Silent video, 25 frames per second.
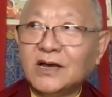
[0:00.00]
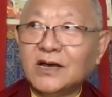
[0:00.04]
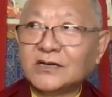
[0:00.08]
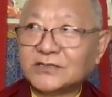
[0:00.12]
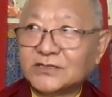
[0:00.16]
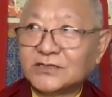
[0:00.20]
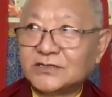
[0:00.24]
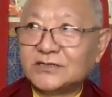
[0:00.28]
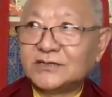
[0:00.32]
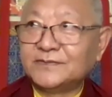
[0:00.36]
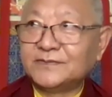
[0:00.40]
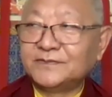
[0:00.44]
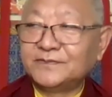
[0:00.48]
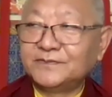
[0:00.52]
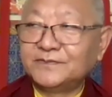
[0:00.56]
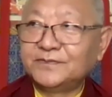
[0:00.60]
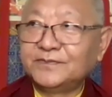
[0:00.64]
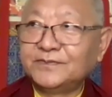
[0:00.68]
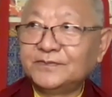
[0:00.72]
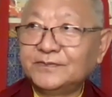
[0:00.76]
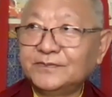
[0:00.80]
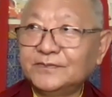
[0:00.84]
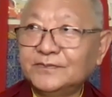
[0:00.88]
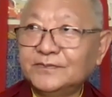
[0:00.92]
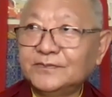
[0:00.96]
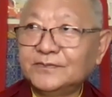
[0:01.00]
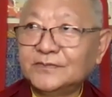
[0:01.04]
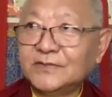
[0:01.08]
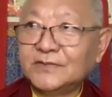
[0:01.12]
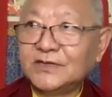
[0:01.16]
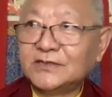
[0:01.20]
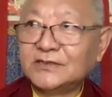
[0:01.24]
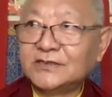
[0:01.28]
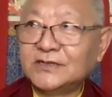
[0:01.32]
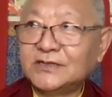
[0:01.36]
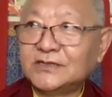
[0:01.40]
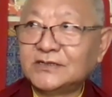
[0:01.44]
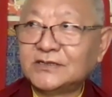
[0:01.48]
custom.
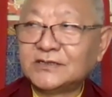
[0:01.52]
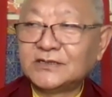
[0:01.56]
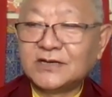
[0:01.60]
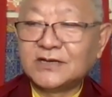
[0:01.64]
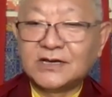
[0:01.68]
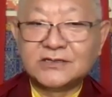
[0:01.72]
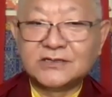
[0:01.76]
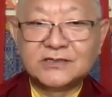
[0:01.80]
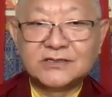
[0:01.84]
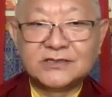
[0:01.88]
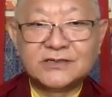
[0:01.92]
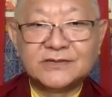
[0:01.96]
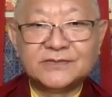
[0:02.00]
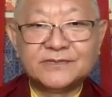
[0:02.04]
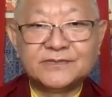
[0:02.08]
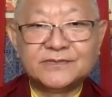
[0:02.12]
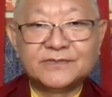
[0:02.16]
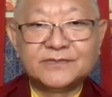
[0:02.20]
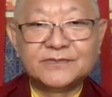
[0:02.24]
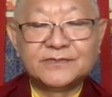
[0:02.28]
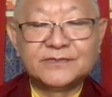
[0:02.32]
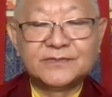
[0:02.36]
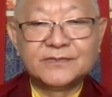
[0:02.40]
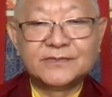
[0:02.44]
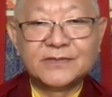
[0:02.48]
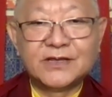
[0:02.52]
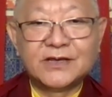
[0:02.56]
This is custom.